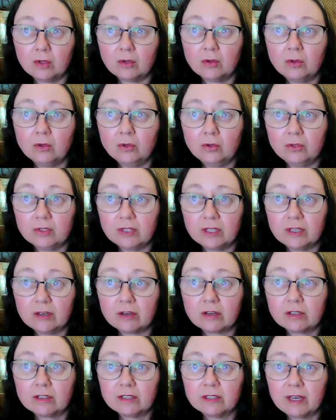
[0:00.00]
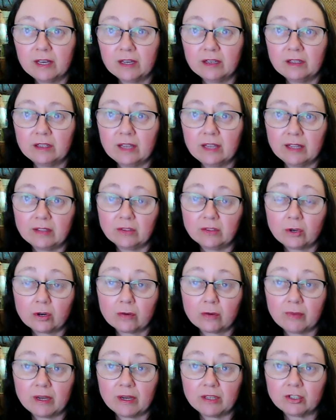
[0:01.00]
losing her tail and her
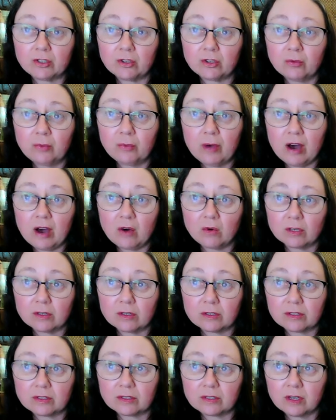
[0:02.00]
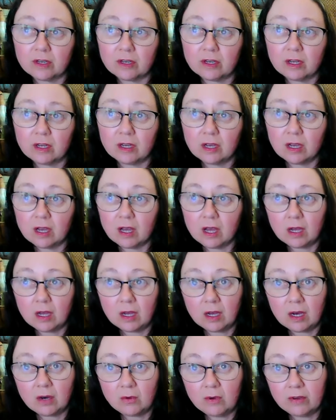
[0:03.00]
magical powers.
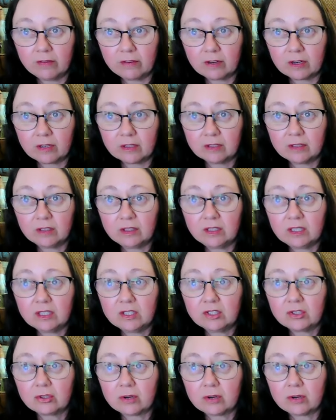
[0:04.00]
However, this